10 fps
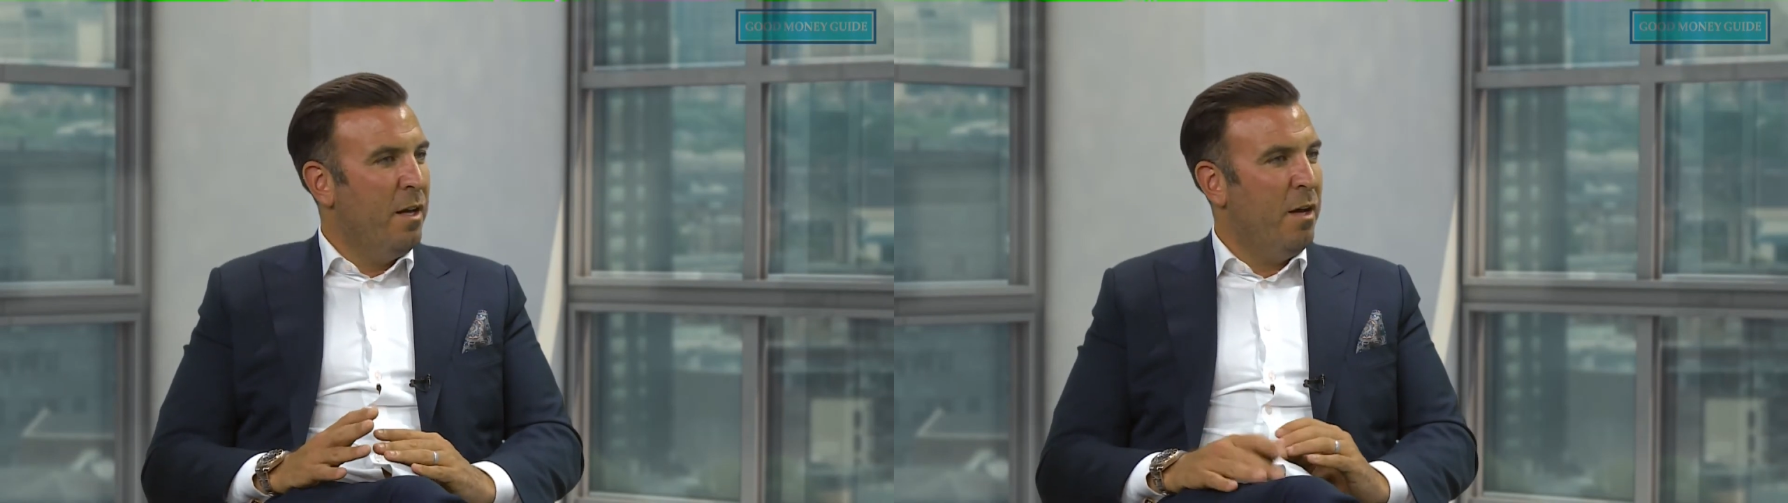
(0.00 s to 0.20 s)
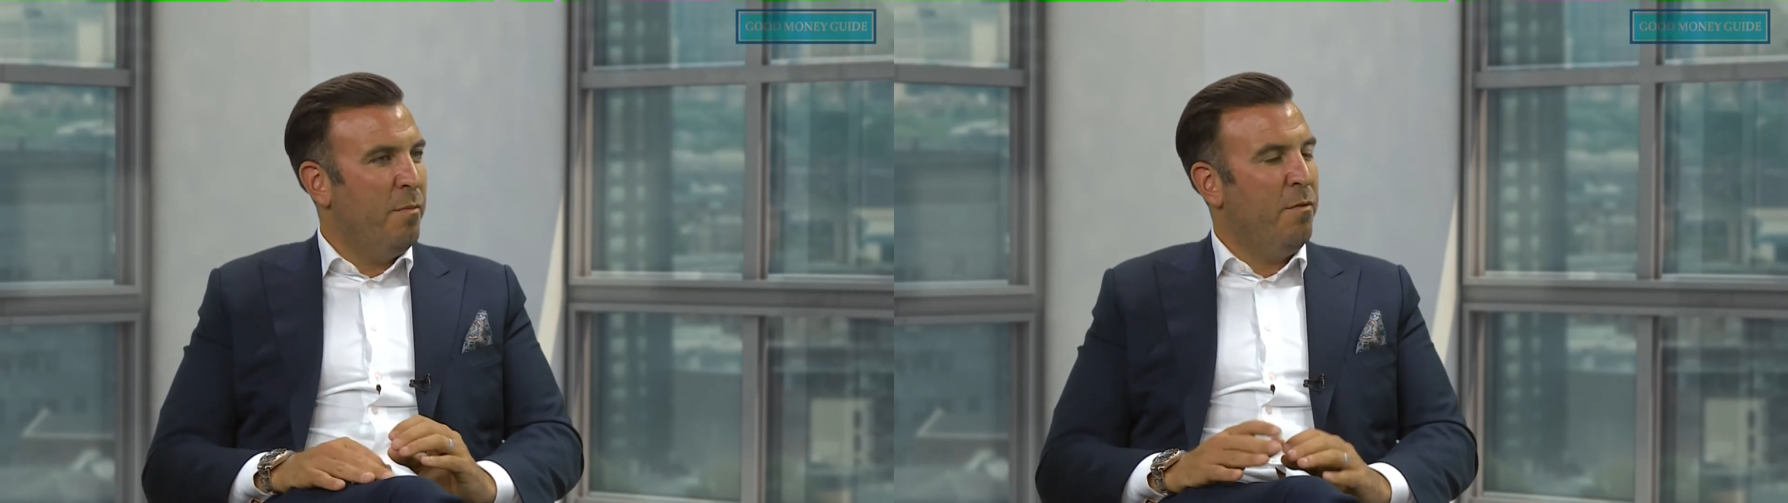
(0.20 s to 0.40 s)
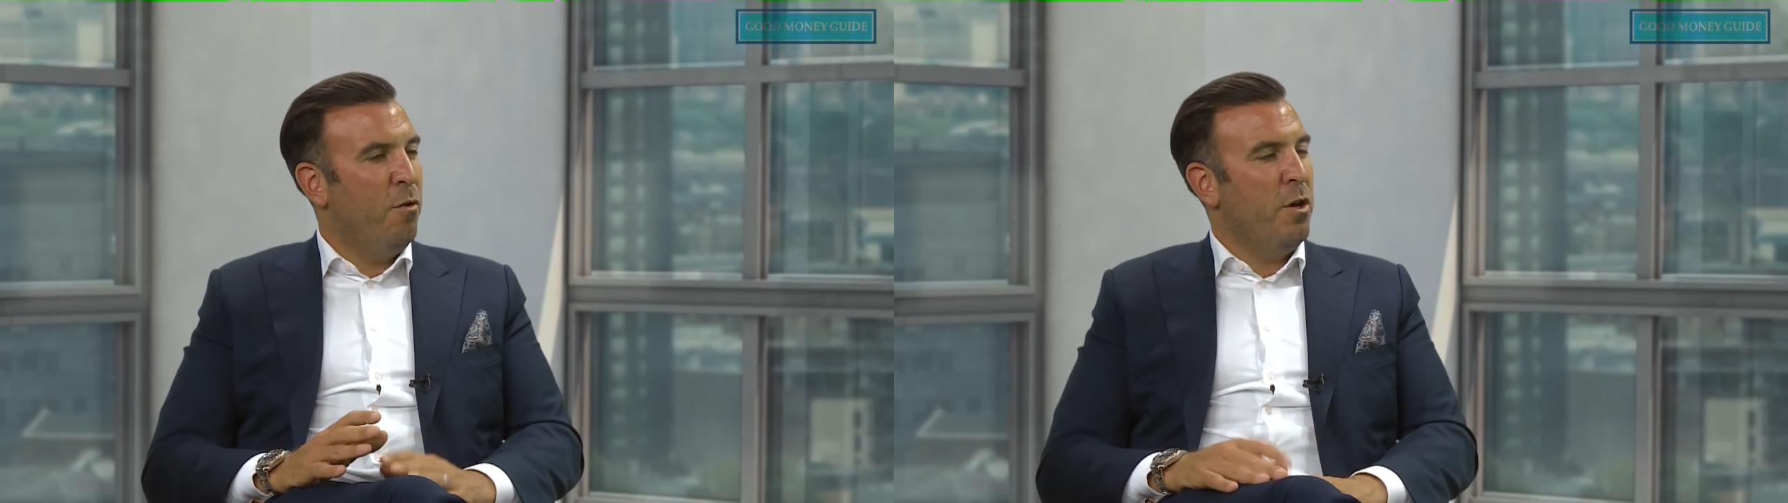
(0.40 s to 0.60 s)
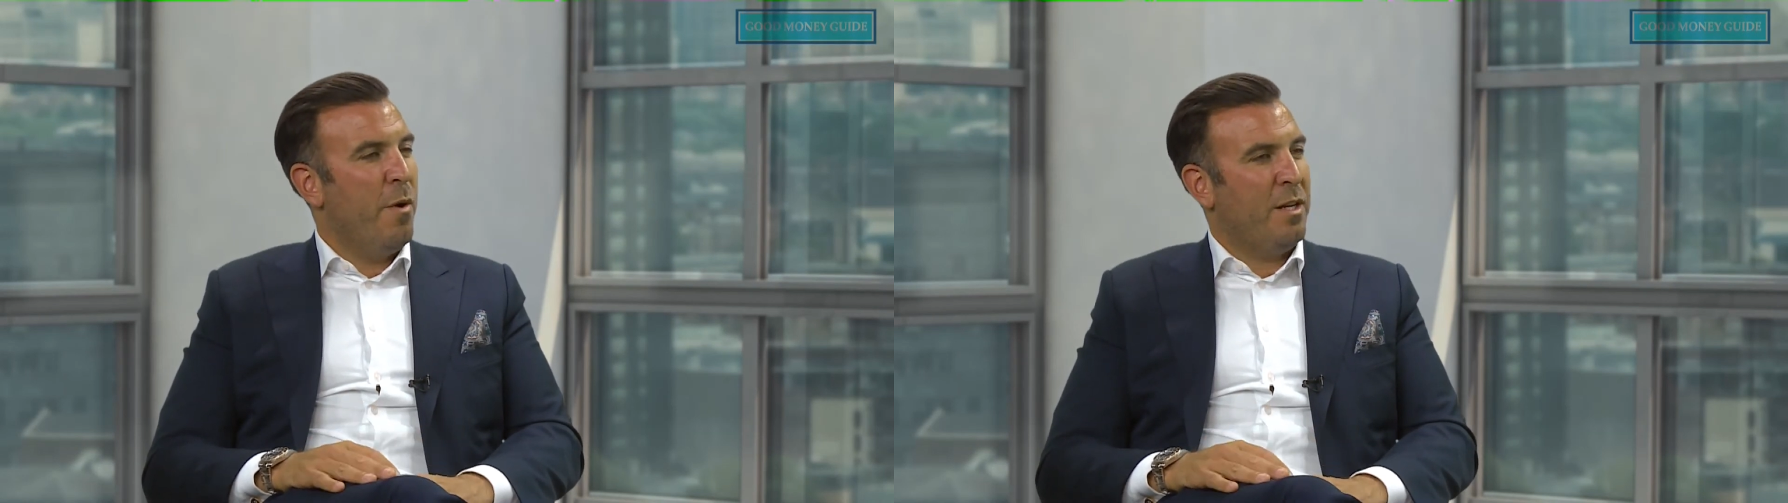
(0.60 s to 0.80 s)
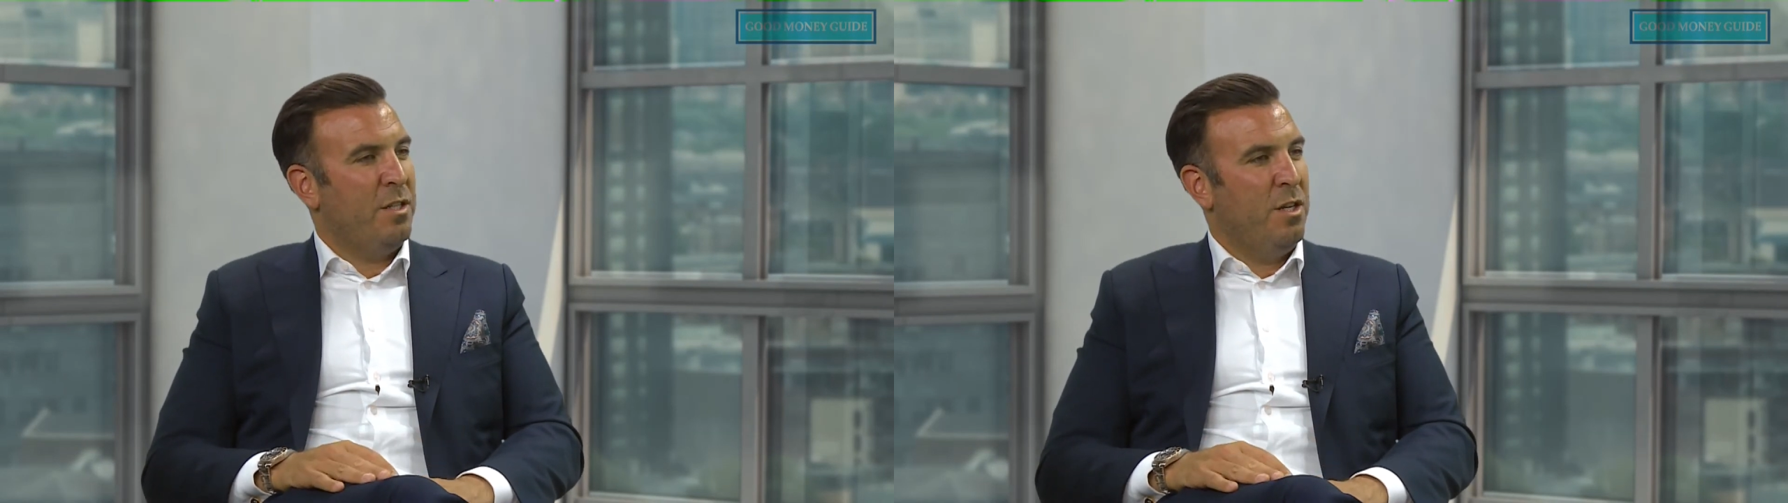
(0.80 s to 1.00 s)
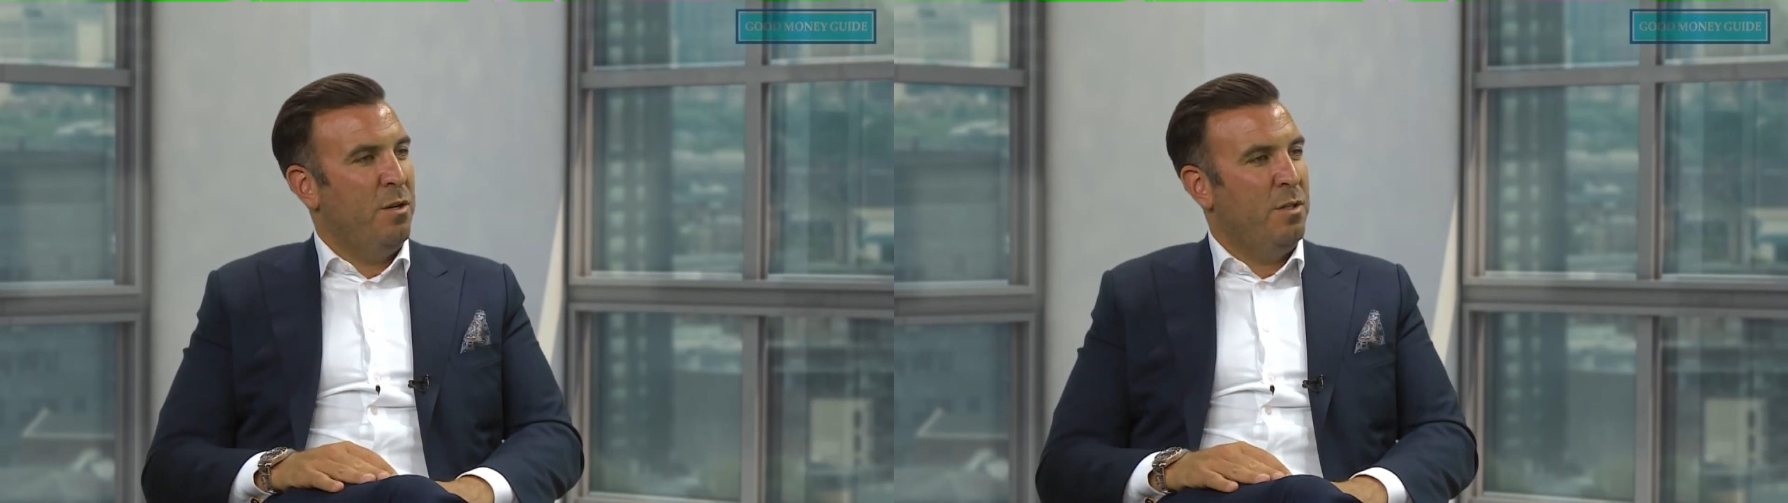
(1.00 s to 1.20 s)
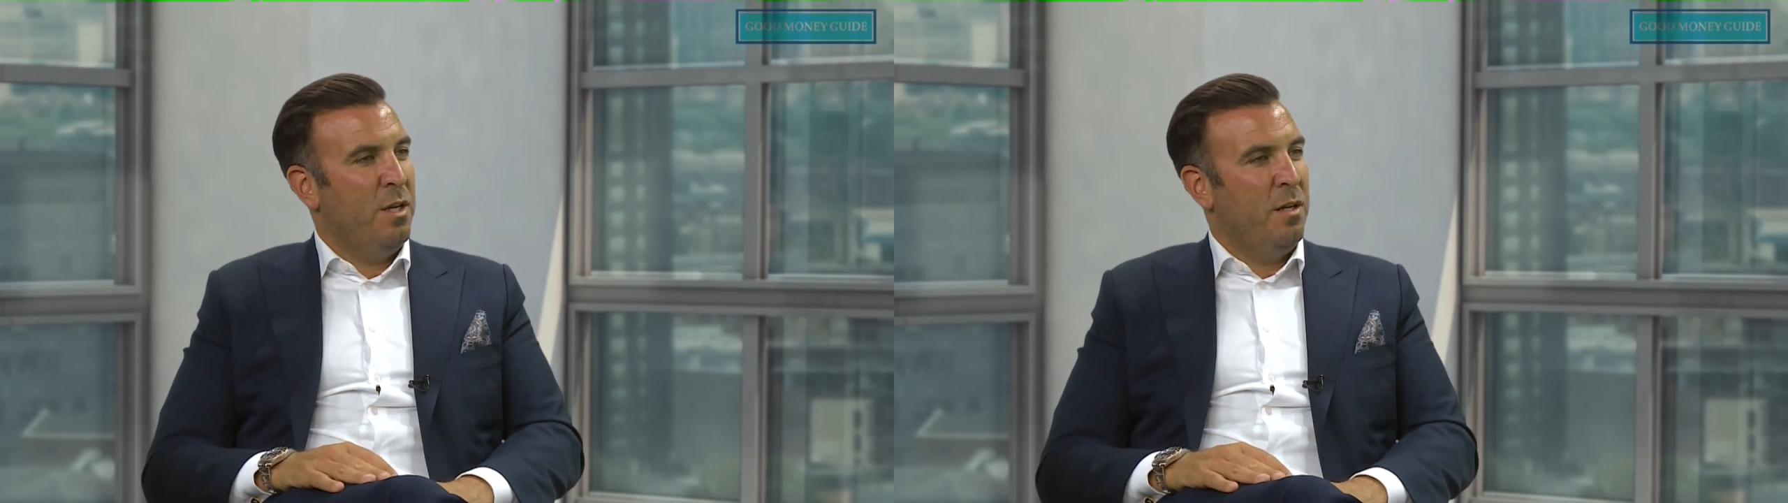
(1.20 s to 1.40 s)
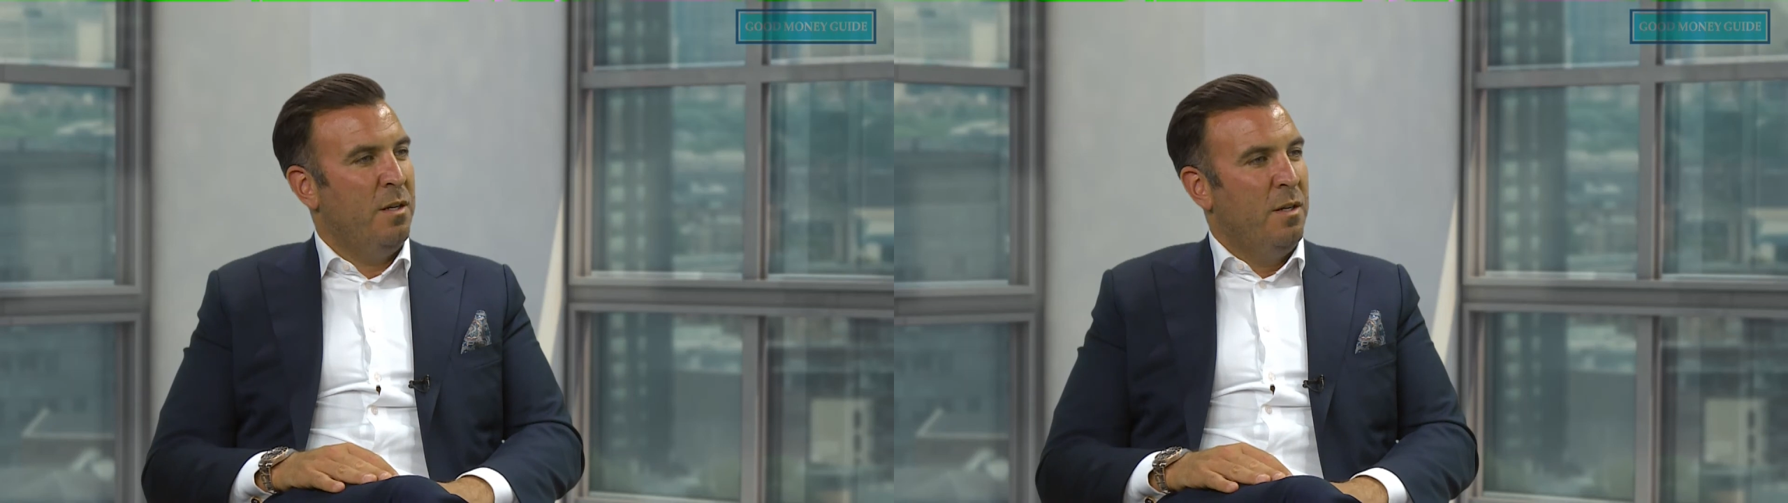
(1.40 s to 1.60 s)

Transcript: before you execute it,